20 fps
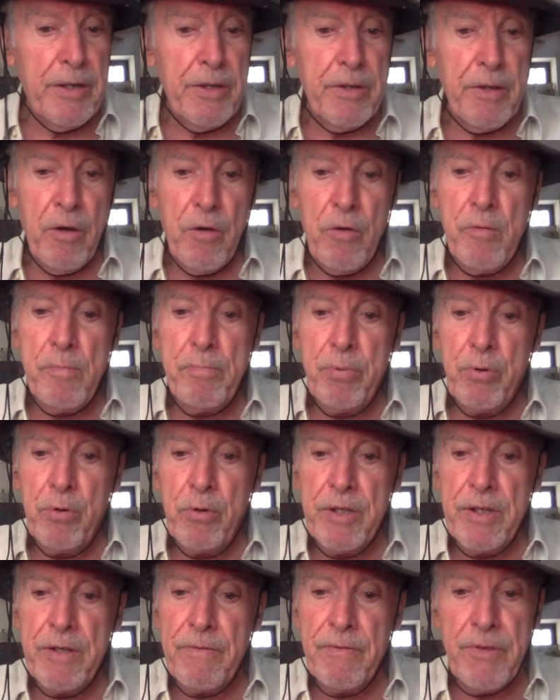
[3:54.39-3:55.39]
and the whole
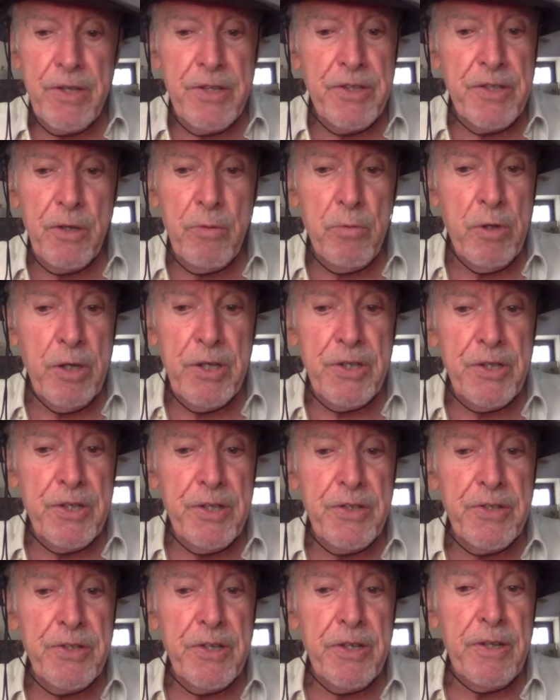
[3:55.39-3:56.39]
point of this
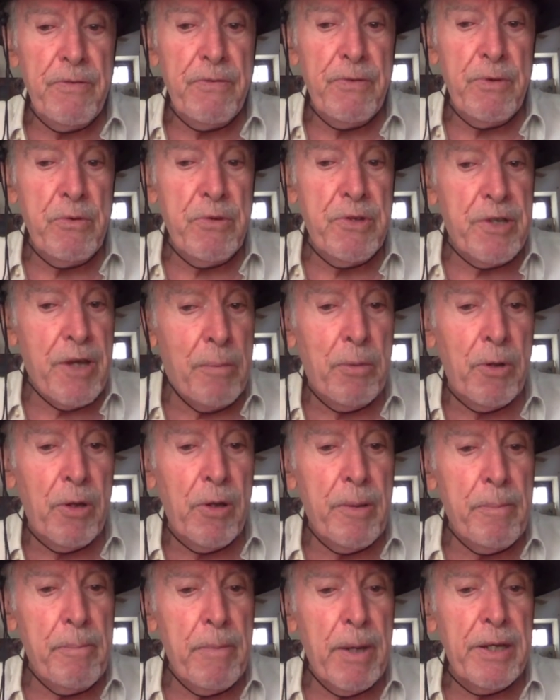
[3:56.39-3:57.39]
equation is that if you double
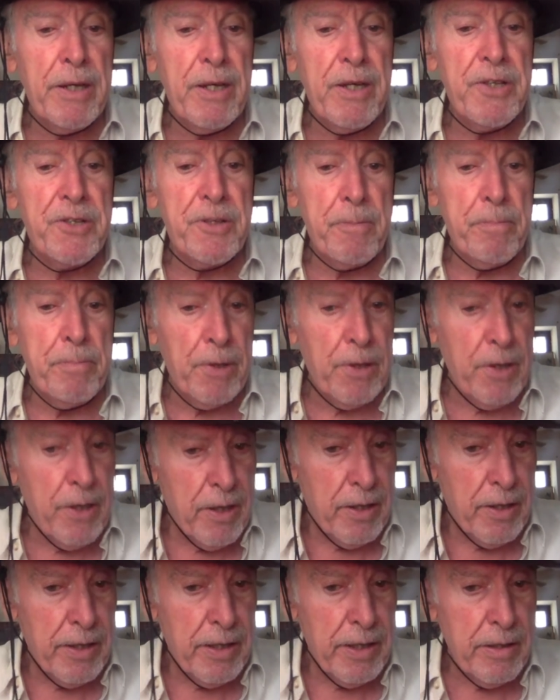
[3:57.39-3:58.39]
the money
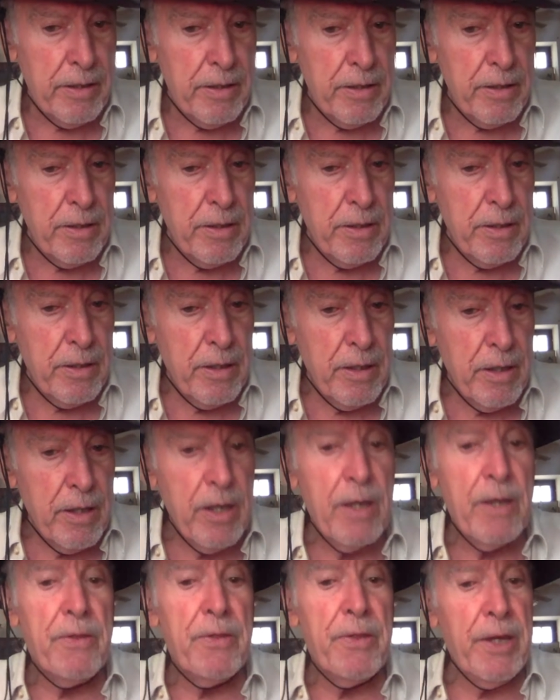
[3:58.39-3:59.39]
supply,
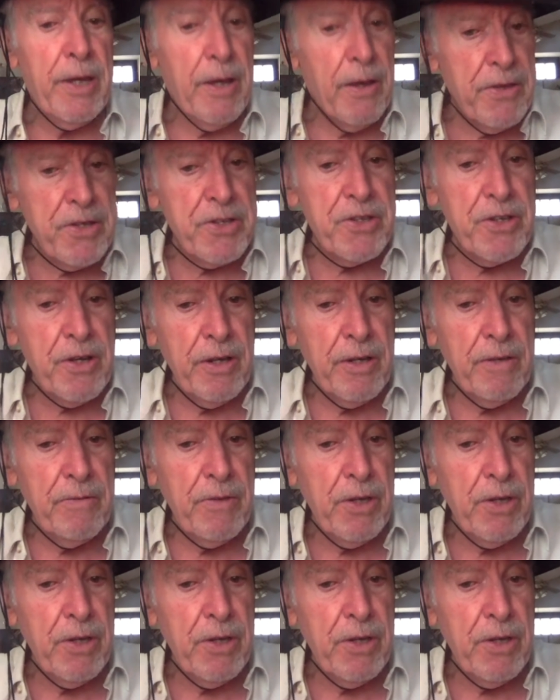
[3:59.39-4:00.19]
the other side of the